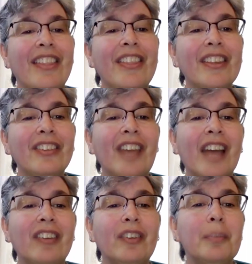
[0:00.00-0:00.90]
This
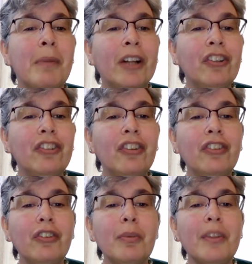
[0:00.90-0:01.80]
has as much to
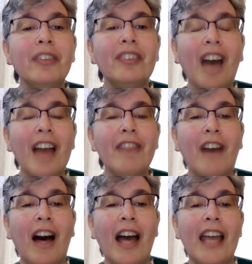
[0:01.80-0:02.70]
do with sci
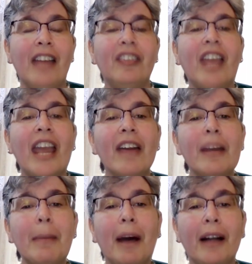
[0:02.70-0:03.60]
fi as
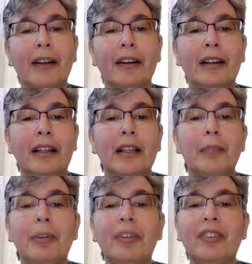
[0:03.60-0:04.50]
Harry Potter.
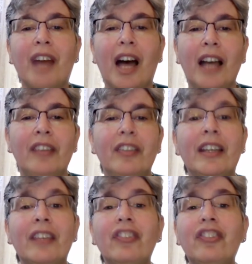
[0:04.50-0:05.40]
Besides,
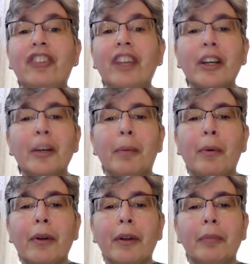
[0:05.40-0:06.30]
it's sheer
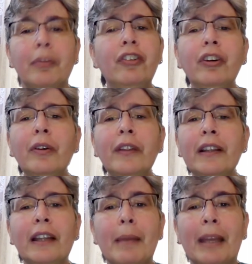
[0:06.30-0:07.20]
boredom to the
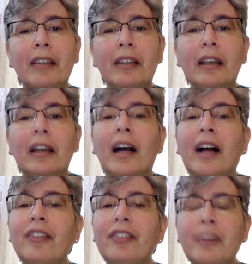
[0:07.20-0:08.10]
limit
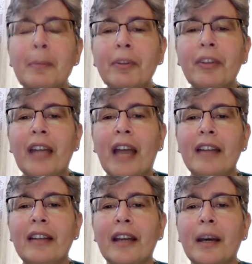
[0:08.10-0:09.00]
a simpleton
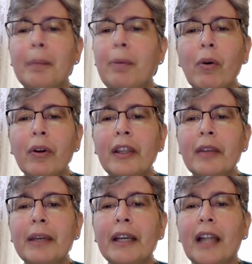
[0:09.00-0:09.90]
idea,
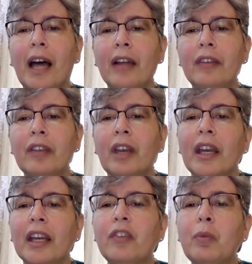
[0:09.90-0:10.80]
poorly realized.
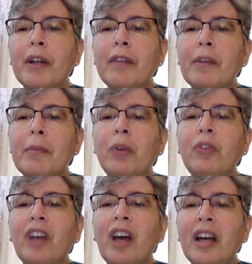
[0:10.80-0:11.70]
It's one of the
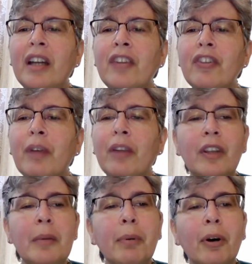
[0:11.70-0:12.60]
most
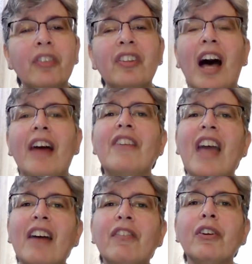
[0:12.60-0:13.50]
uninteresting books I've
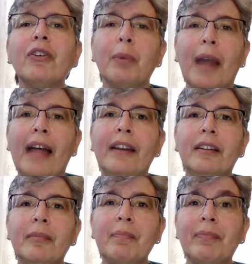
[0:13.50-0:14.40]
ever read.
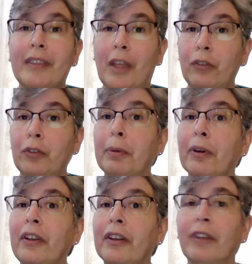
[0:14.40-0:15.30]
Another
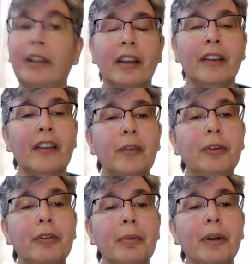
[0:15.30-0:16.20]
superlative right there. That's
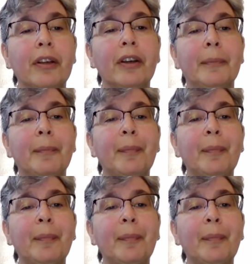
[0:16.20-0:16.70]
doing pretty good.